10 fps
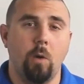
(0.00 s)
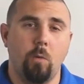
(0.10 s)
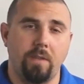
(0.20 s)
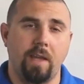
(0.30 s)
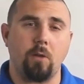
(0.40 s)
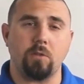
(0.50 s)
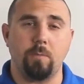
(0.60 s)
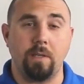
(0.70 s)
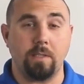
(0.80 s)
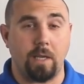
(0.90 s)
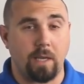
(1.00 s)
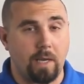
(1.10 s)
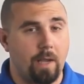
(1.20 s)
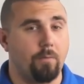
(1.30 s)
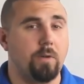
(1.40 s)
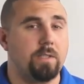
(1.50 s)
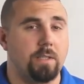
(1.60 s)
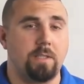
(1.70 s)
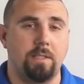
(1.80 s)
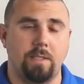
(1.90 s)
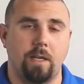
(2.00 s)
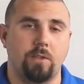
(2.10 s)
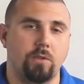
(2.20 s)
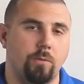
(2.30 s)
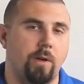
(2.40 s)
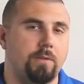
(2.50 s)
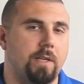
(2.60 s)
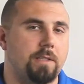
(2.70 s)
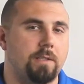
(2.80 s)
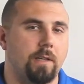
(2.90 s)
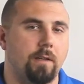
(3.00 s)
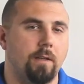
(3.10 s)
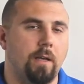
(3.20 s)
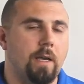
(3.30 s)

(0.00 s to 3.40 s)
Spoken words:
with counts being taken every 60 seconds throughout testing.